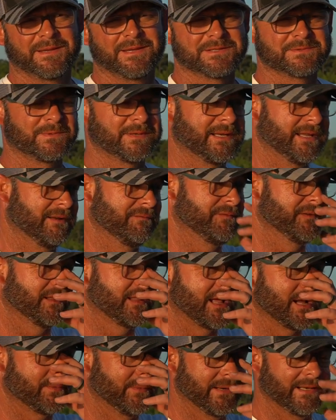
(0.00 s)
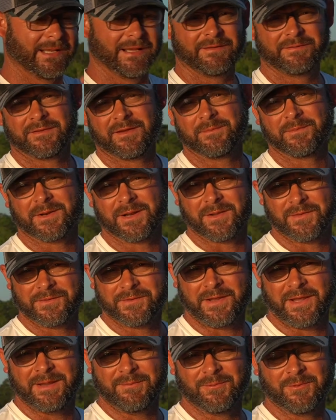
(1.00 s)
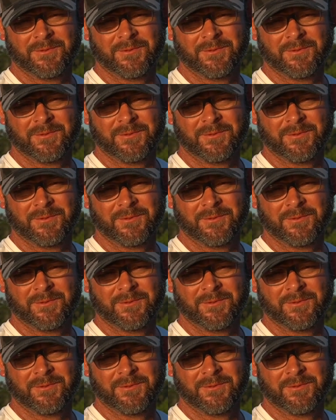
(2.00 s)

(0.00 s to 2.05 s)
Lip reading: because we did feel like we'd left something on the table.